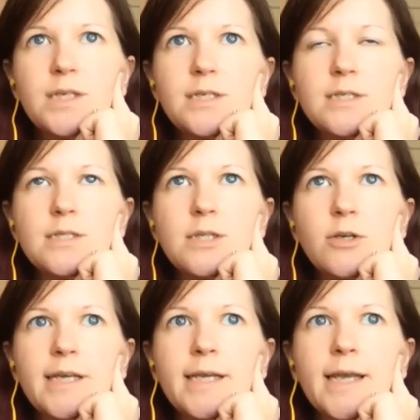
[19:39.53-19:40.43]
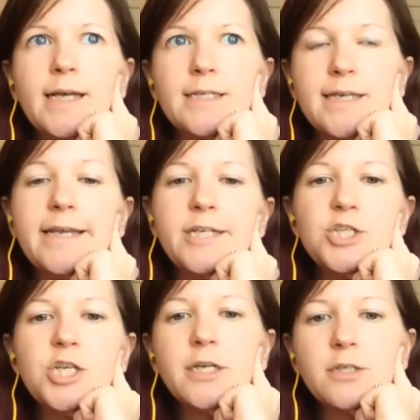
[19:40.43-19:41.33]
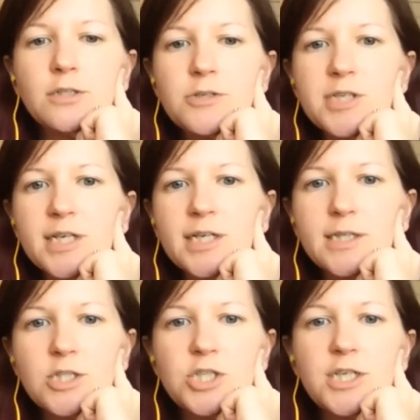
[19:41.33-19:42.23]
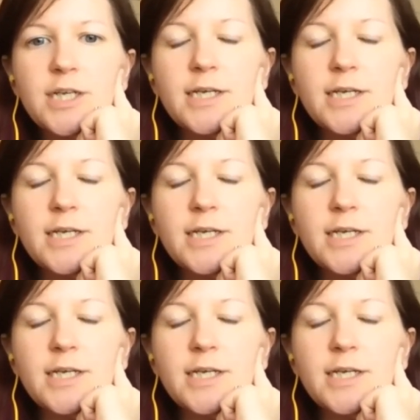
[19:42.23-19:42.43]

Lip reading: is looking at aging, neuropsychology,